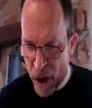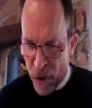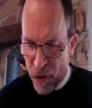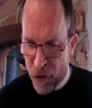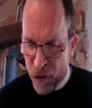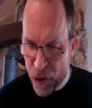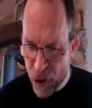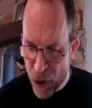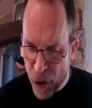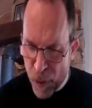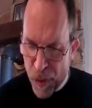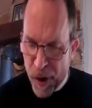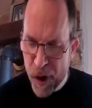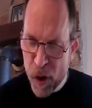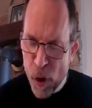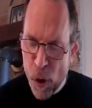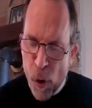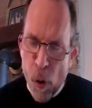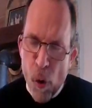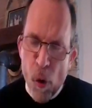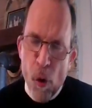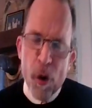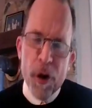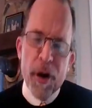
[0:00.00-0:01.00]
to the
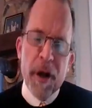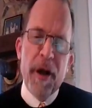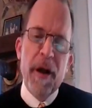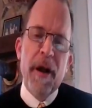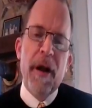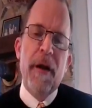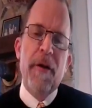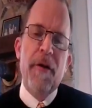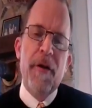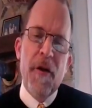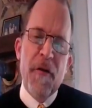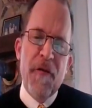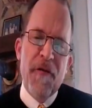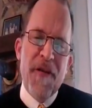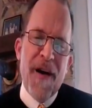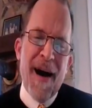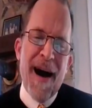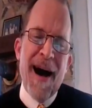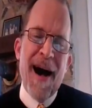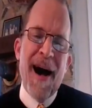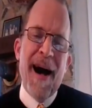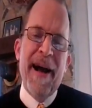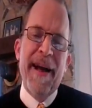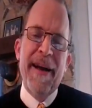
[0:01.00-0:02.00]
recorded
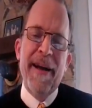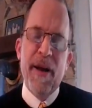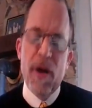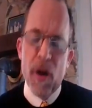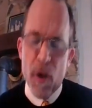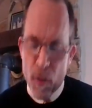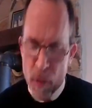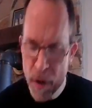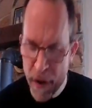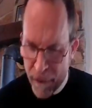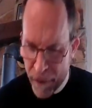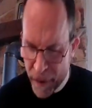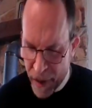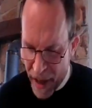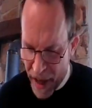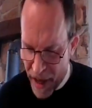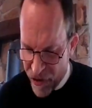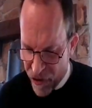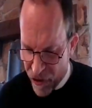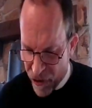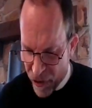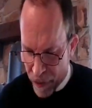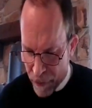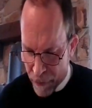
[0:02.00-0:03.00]
divine
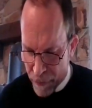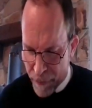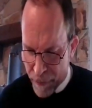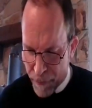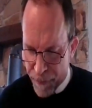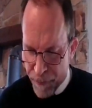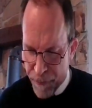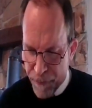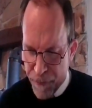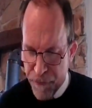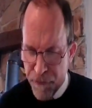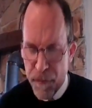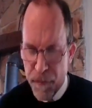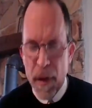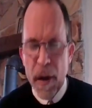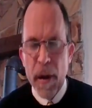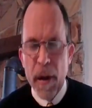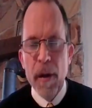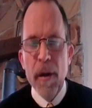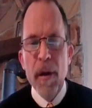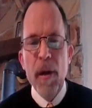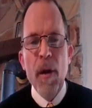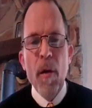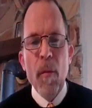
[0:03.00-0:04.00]
revelation.
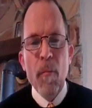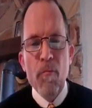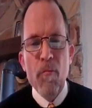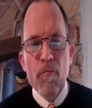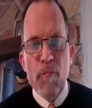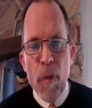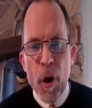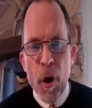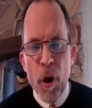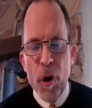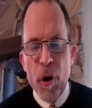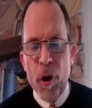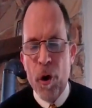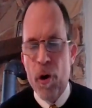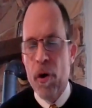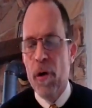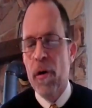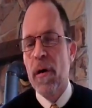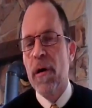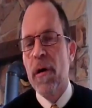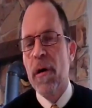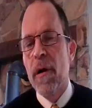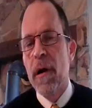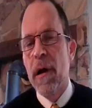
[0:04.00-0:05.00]
Murder,
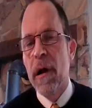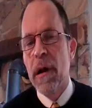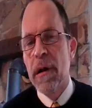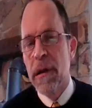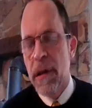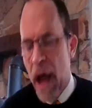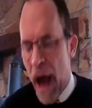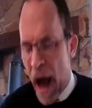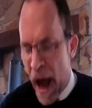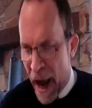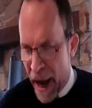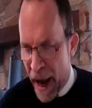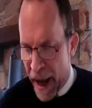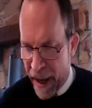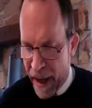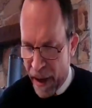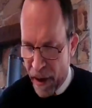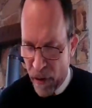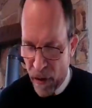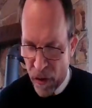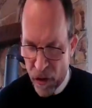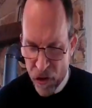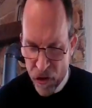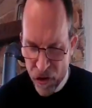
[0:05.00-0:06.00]

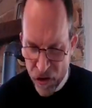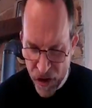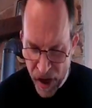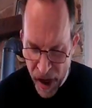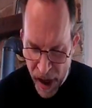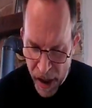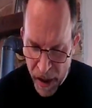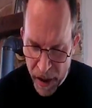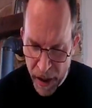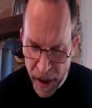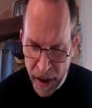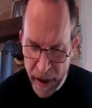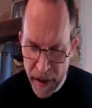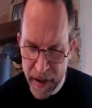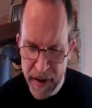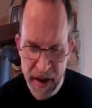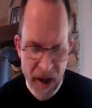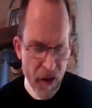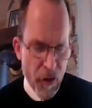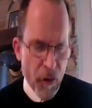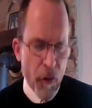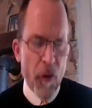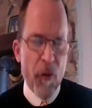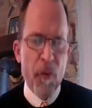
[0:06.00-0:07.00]
lying, stealing,
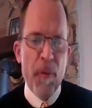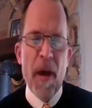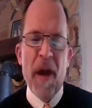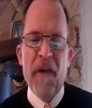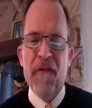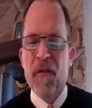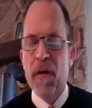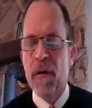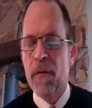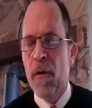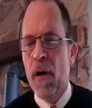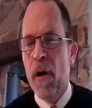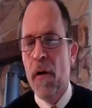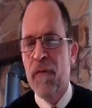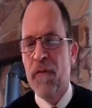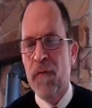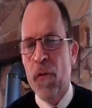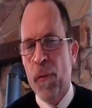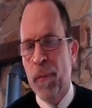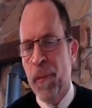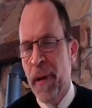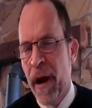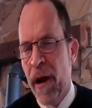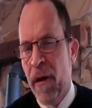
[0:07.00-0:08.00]
disrespect
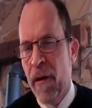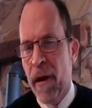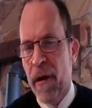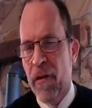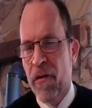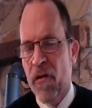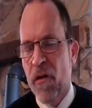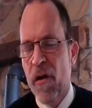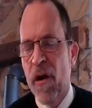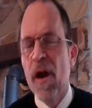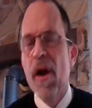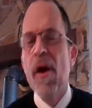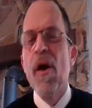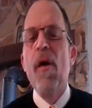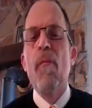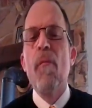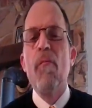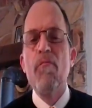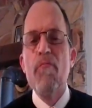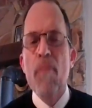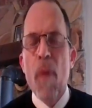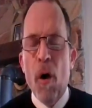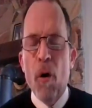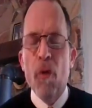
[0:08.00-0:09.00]
for parents.
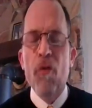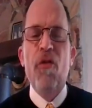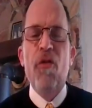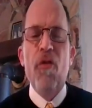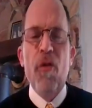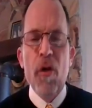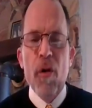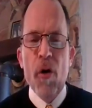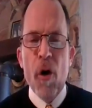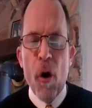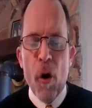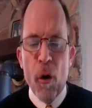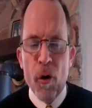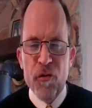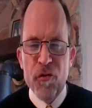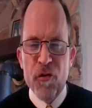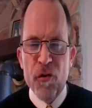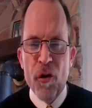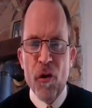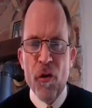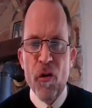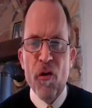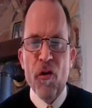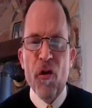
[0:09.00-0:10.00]
Most
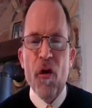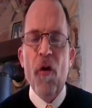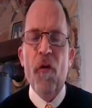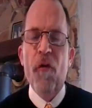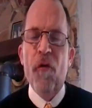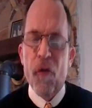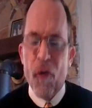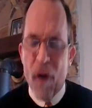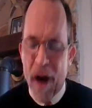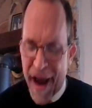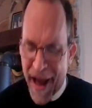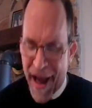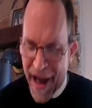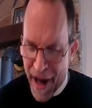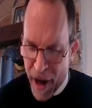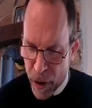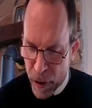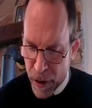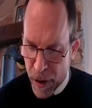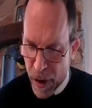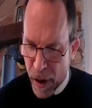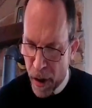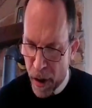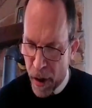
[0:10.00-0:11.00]
cultures
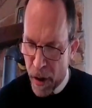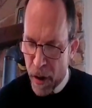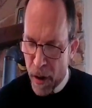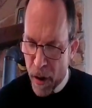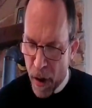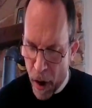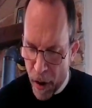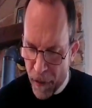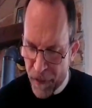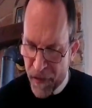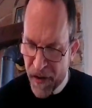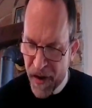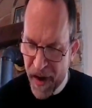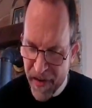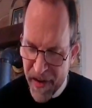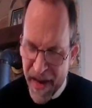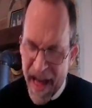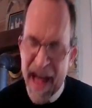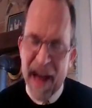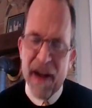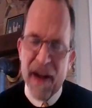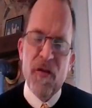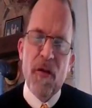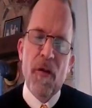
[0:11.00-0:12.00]
frown on these
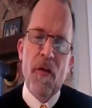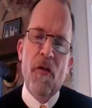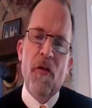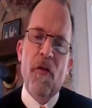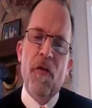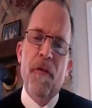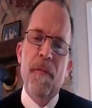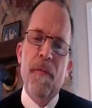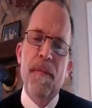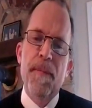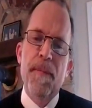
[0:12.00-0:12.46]
actions.